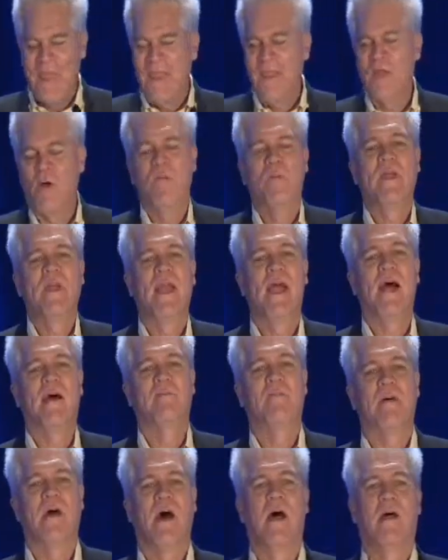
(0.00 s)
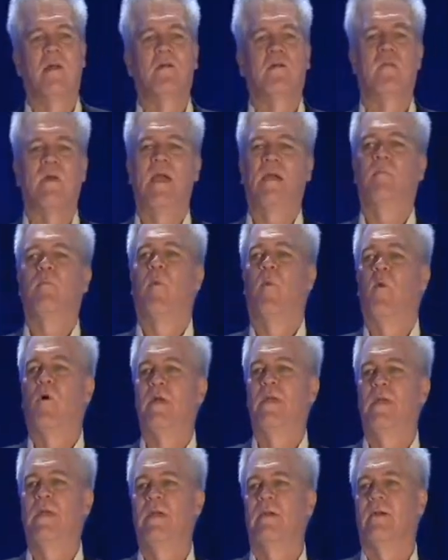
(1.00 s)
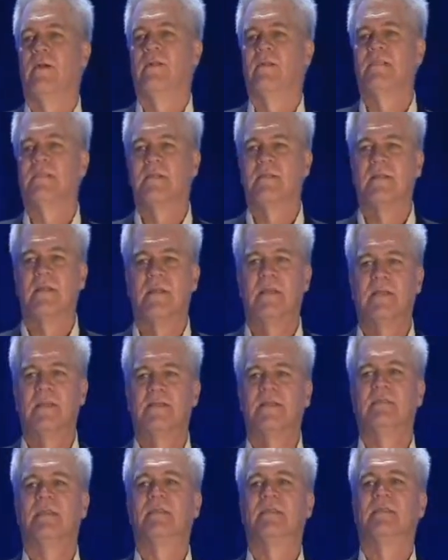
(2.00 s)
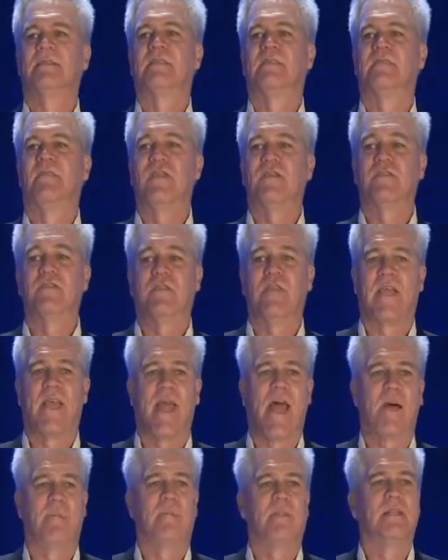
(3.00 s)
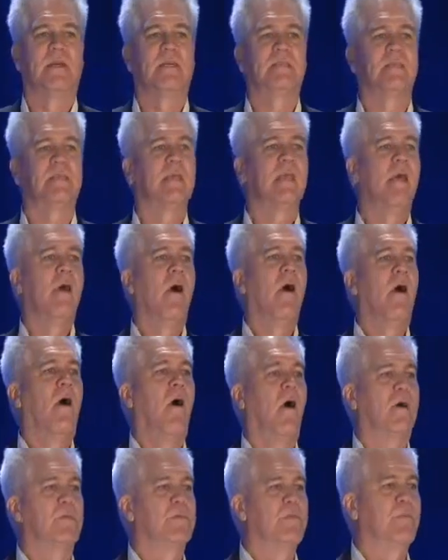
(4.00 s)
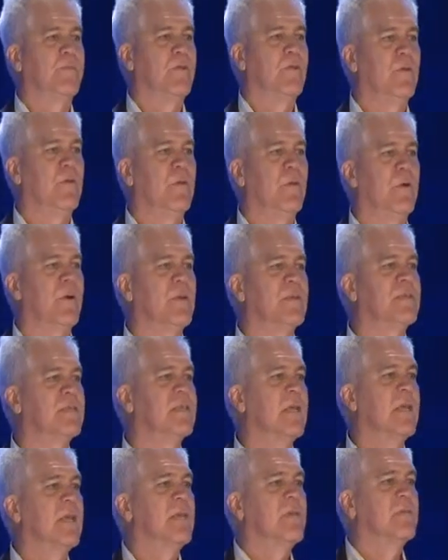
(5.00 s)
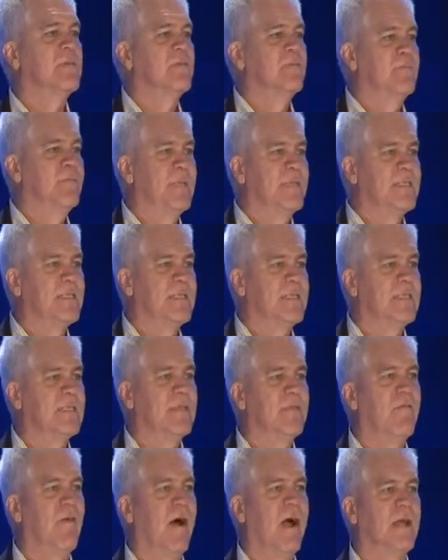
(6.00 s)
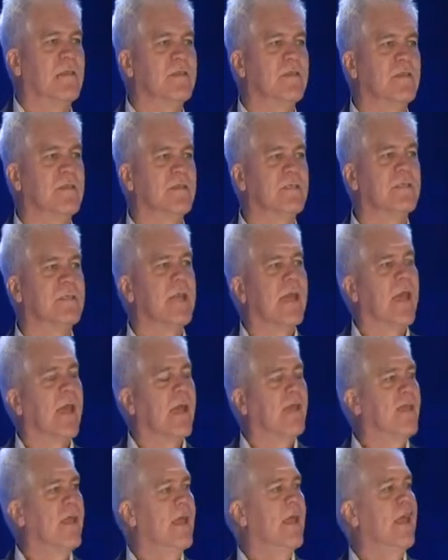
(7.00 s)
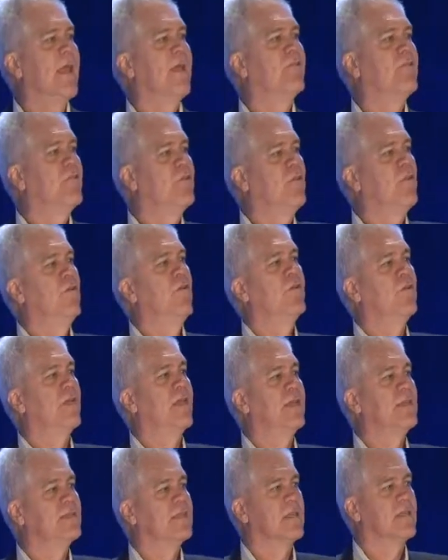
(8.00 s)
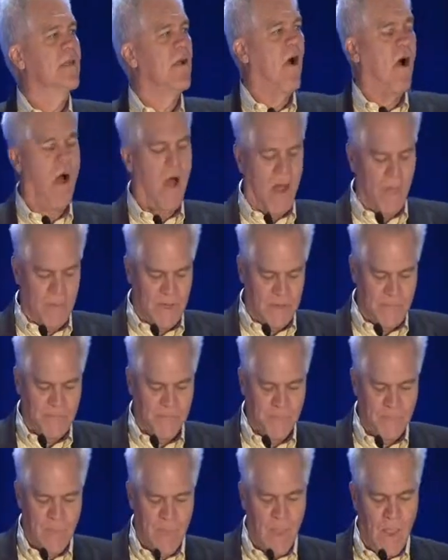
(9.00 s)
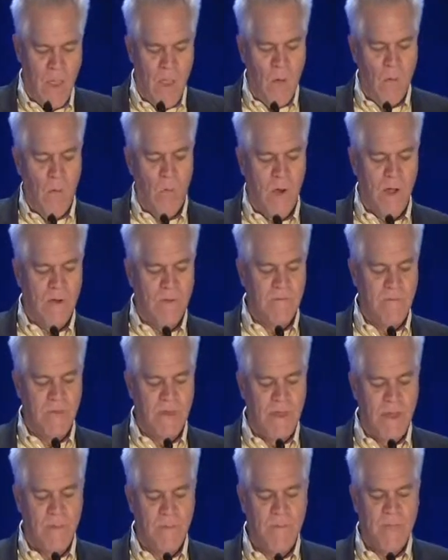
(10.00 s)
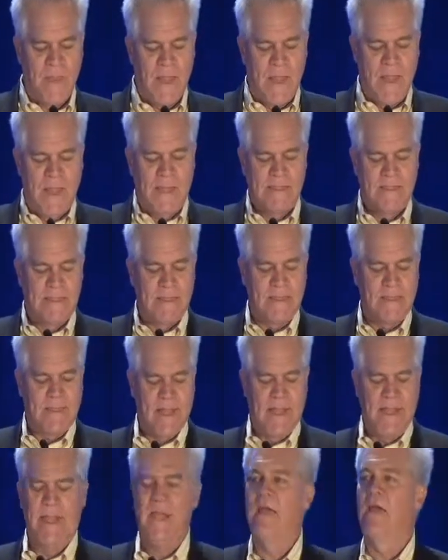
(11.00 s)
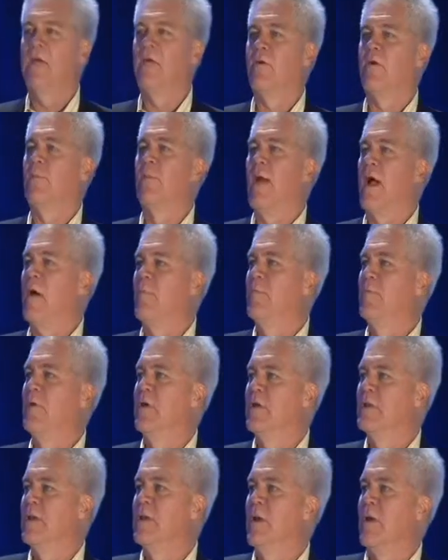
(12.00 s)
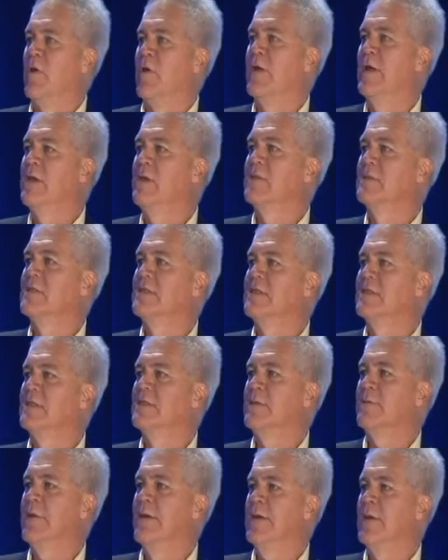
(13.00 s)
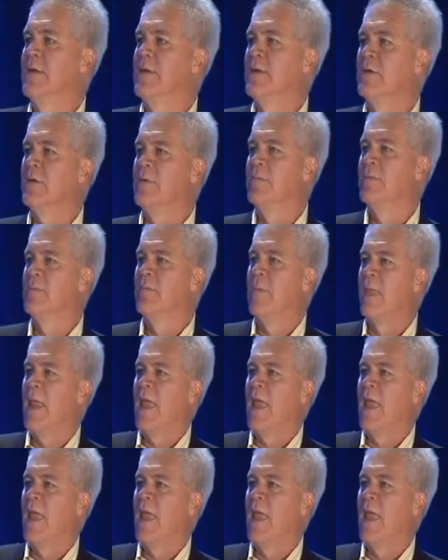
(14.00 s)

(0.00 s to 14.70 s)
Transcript: You know, we have a great board here. It consists of venture capitalists, entrepreneurs, business advisors, and they have 2 things in common. One of them is that they care about building our ecosystem here,